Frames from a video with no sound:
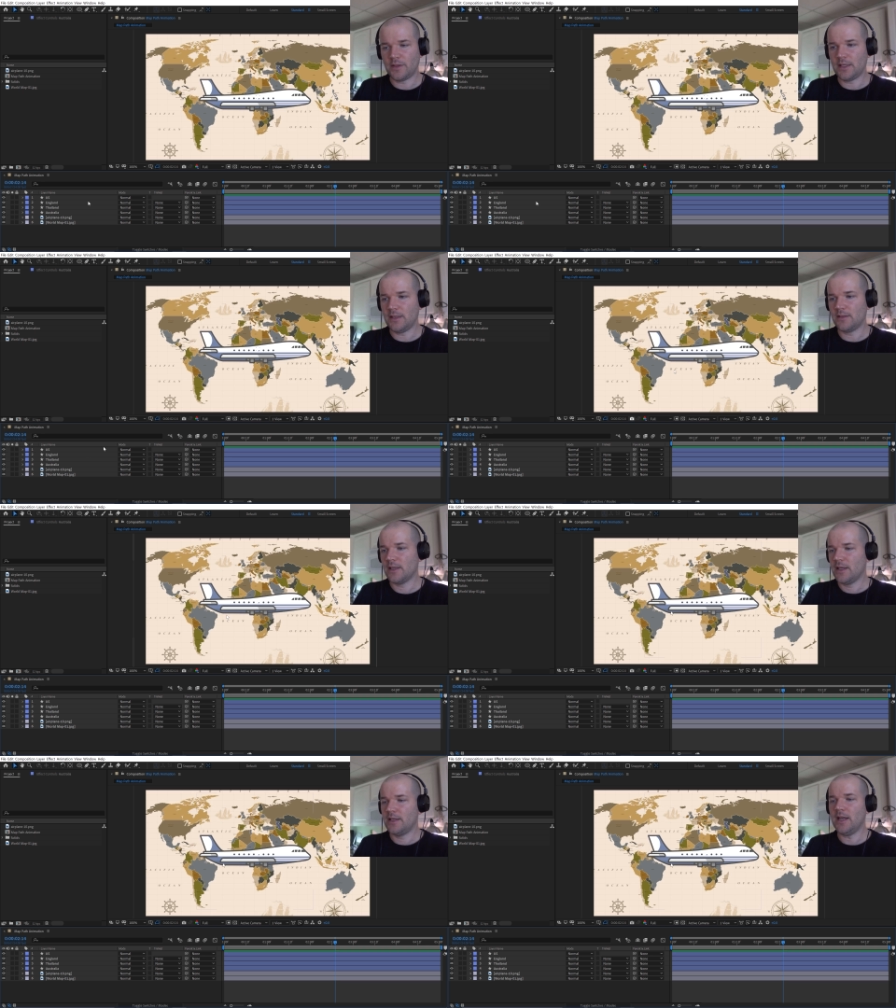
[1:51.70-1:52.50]
these.
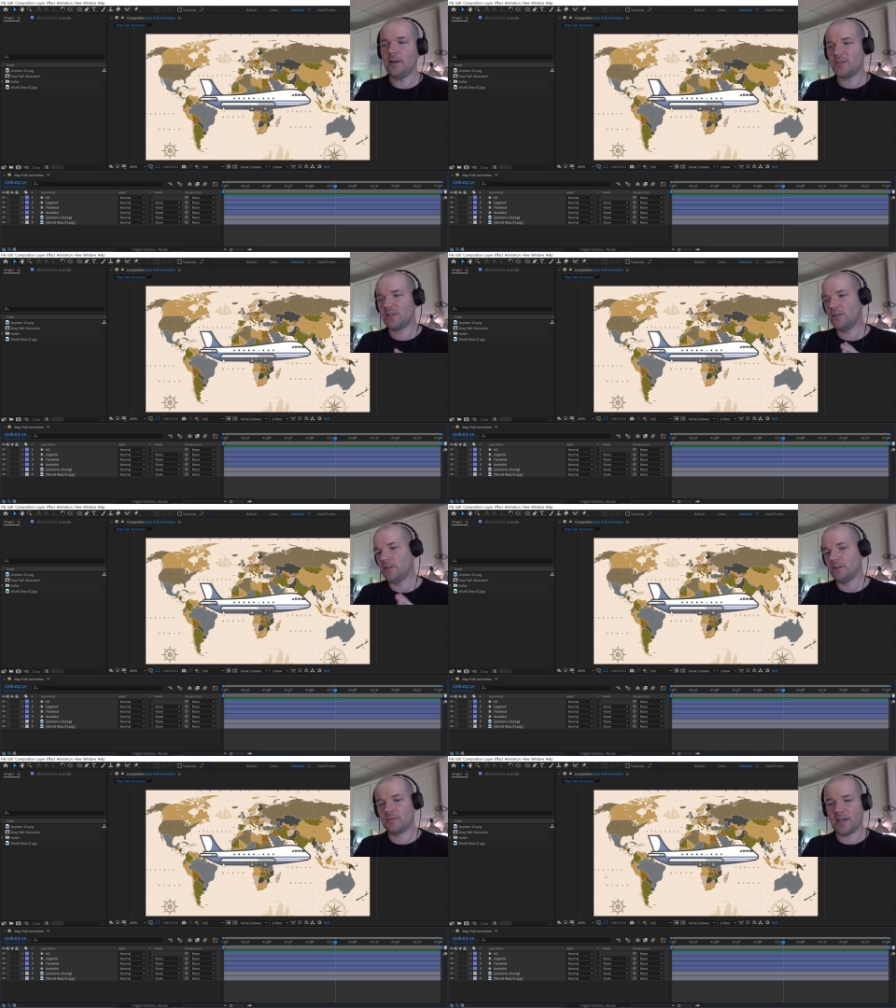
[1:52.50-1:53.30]
Now I'm just
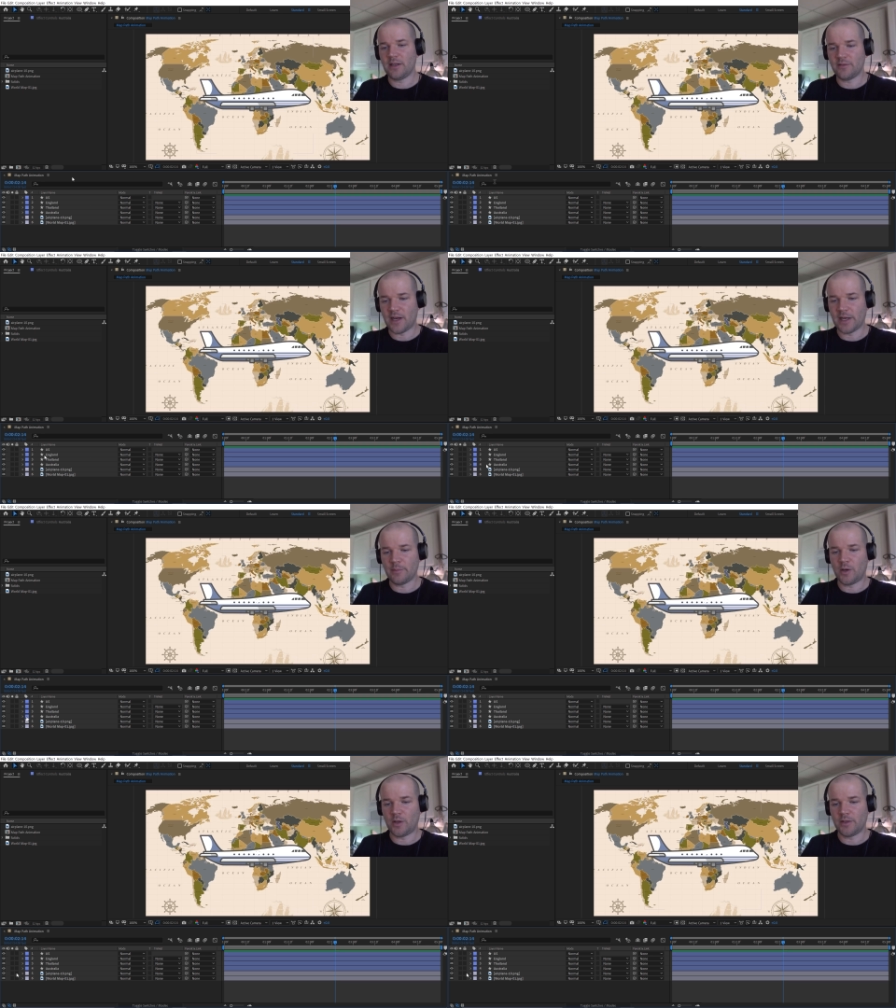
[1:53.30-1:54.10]
gonna kind of
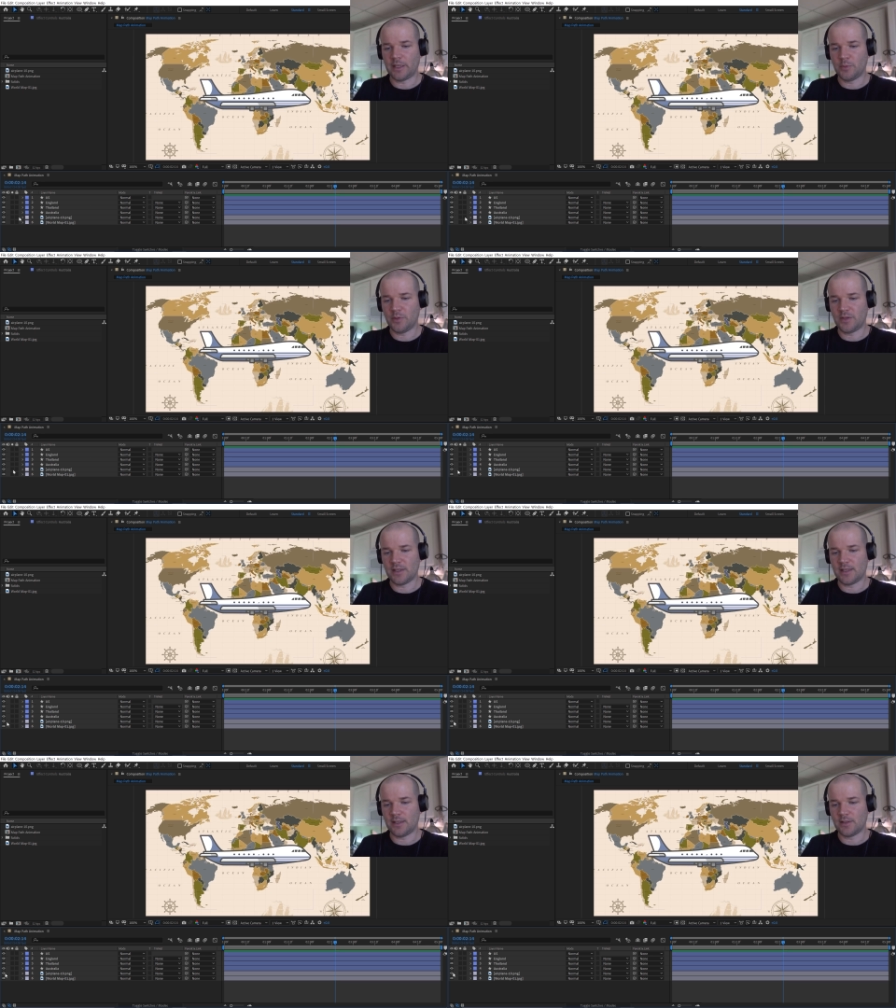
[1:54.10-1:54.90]
eyeball and put
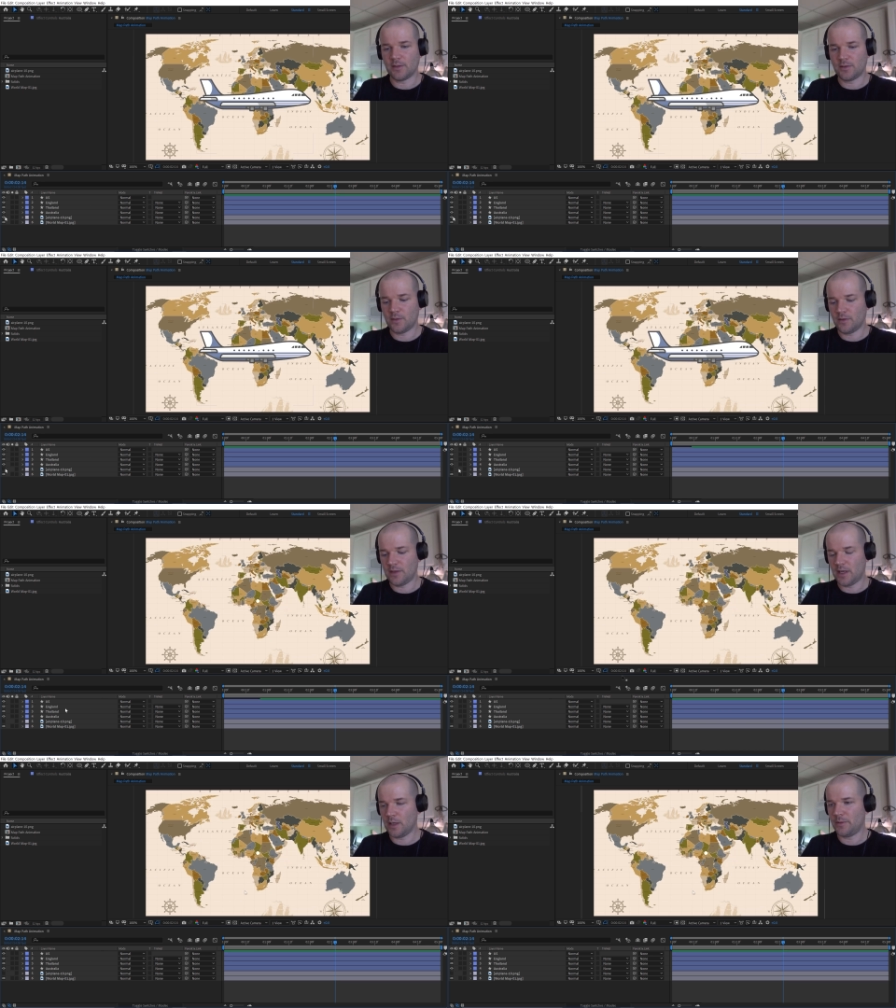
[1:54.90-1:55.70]
these in. So I'll turn off
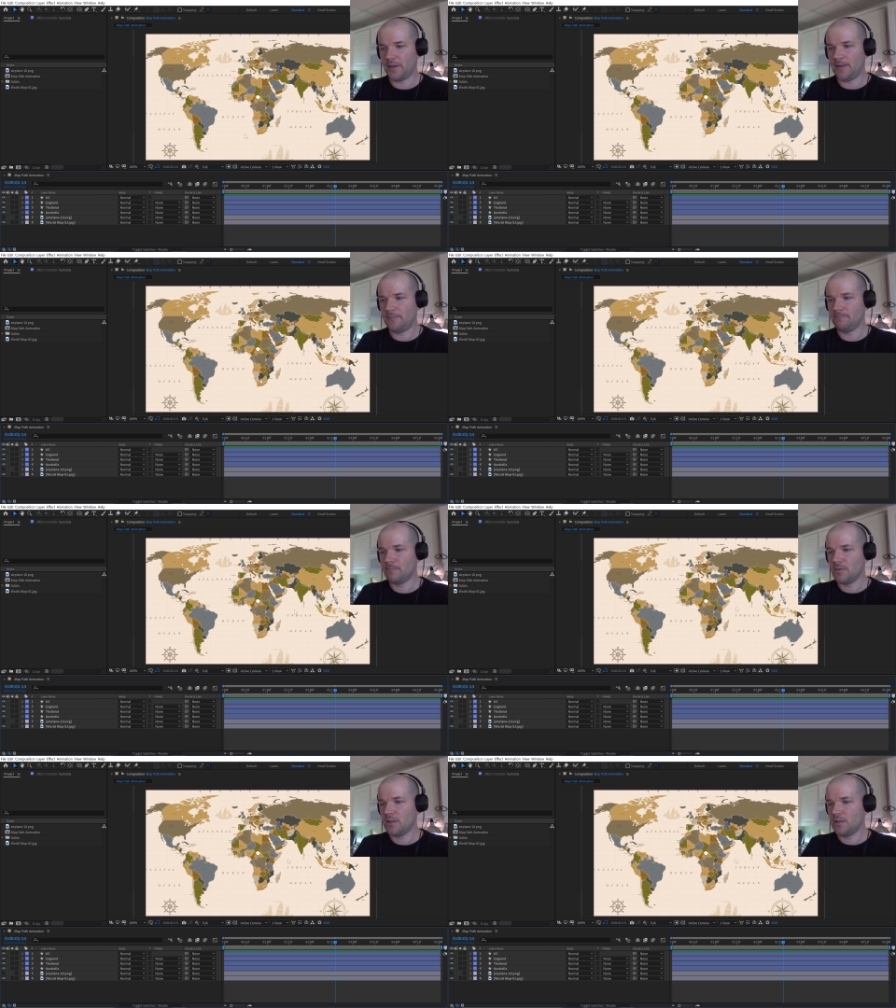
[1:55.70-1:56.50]
the airplane.
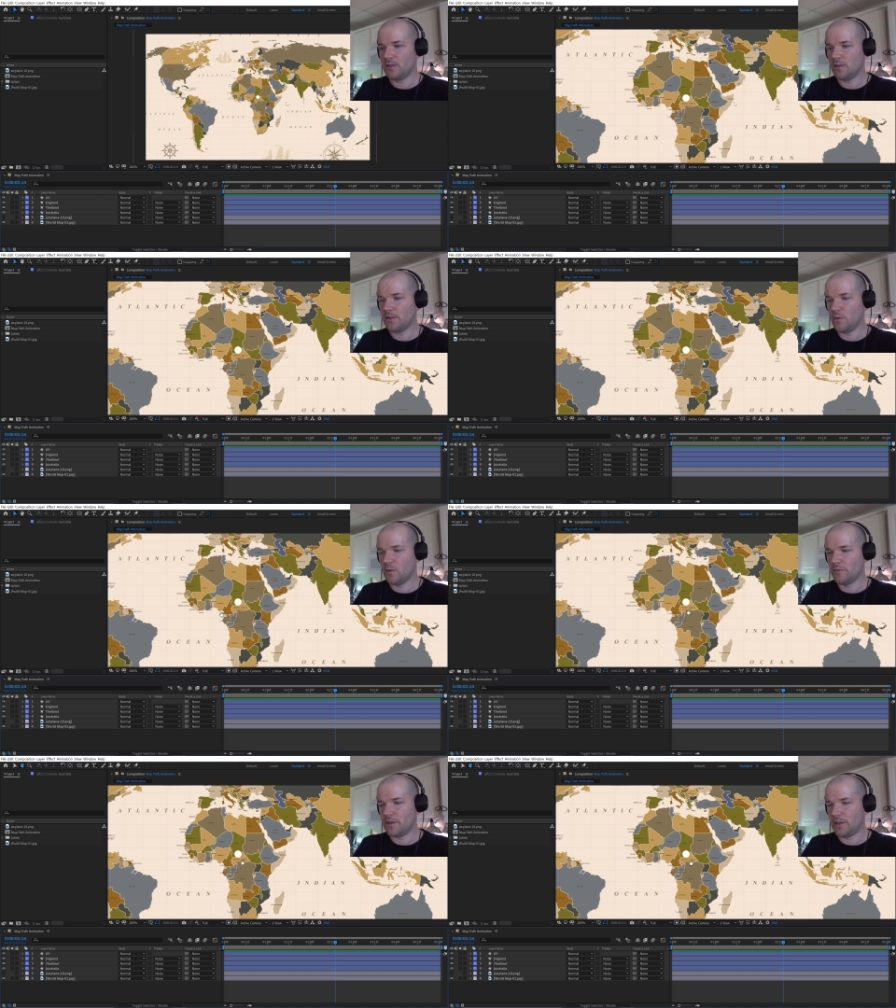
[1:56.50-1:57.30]
So let's go
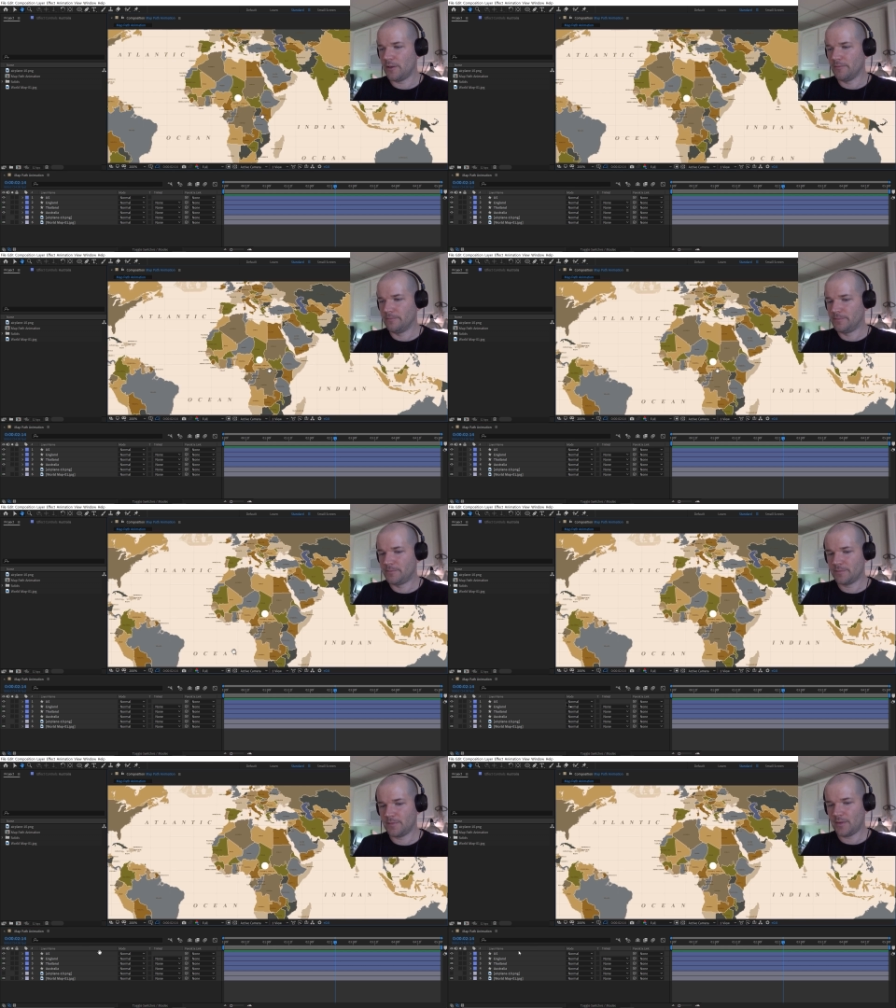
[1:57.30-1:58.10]
over here.
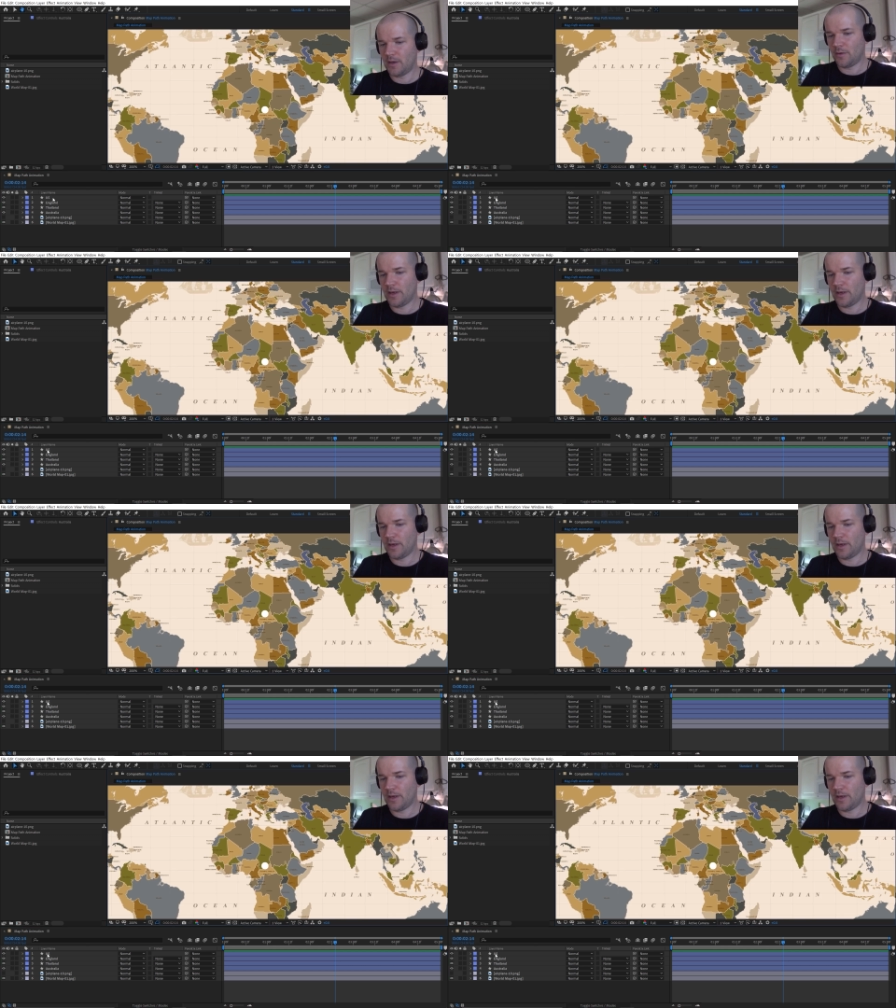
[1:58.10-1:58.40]
I'll